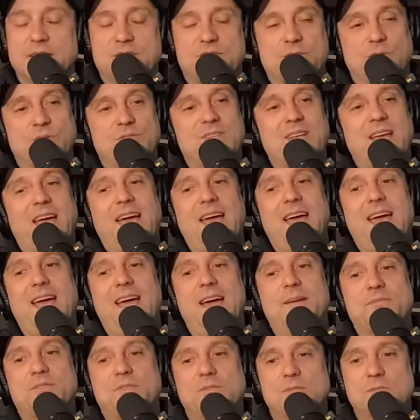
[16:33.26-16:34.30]
And so it's
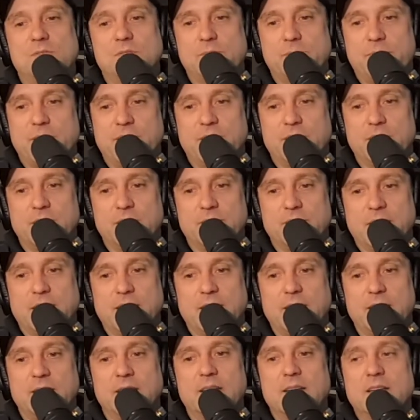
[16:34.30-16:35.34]
absolutely imperative
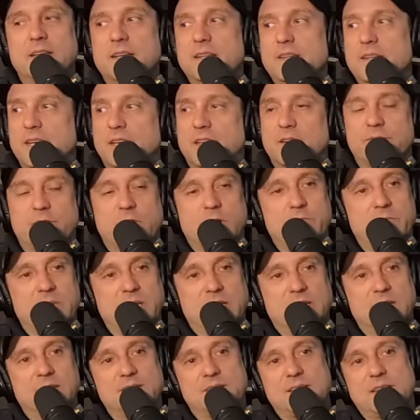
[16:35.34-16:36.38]
that they convert,
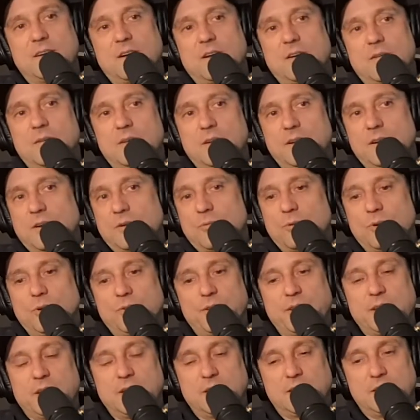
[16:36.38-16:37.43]
because in our
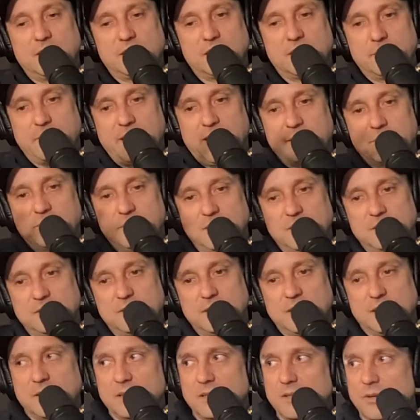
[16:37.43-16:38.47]
world they can click the back
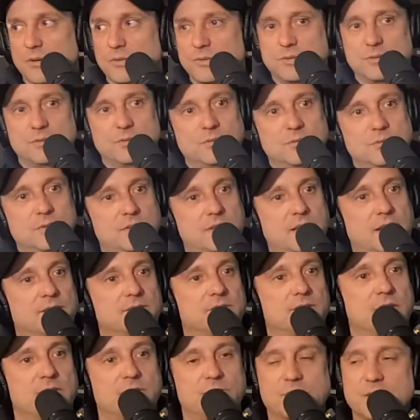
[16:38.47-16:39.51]
button, they can go to
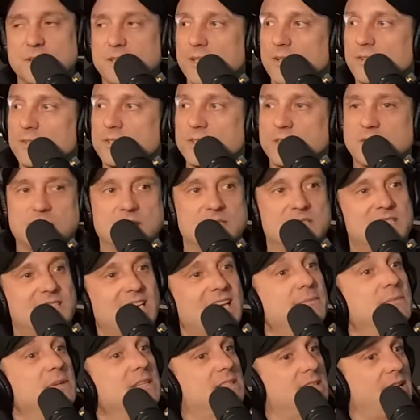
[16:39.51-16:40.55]
1,000 other retailers to get the
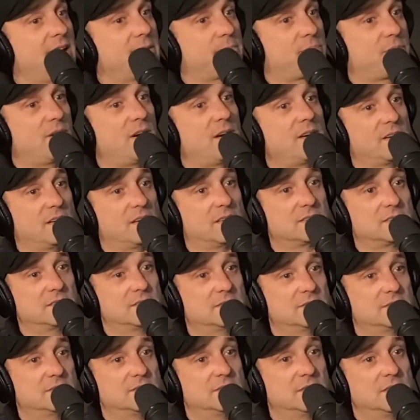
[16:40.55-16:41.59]
same exact product.
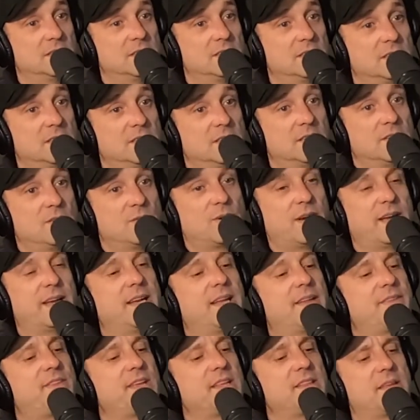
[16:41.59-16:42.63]
Right?
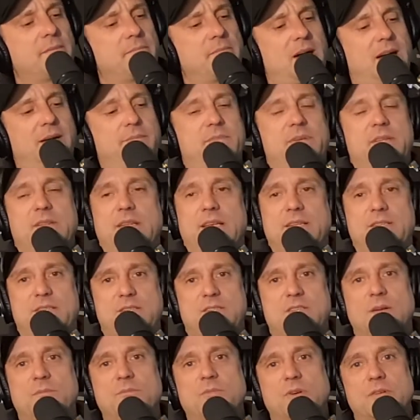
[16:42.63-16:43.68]
And I think that's
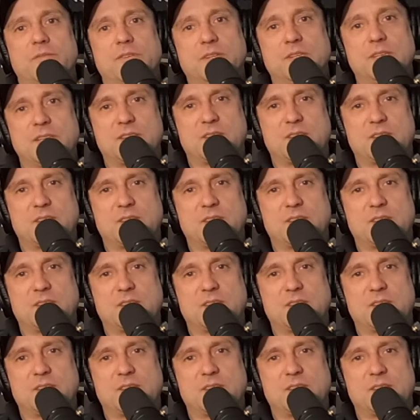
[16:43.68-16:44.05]
somewhat of a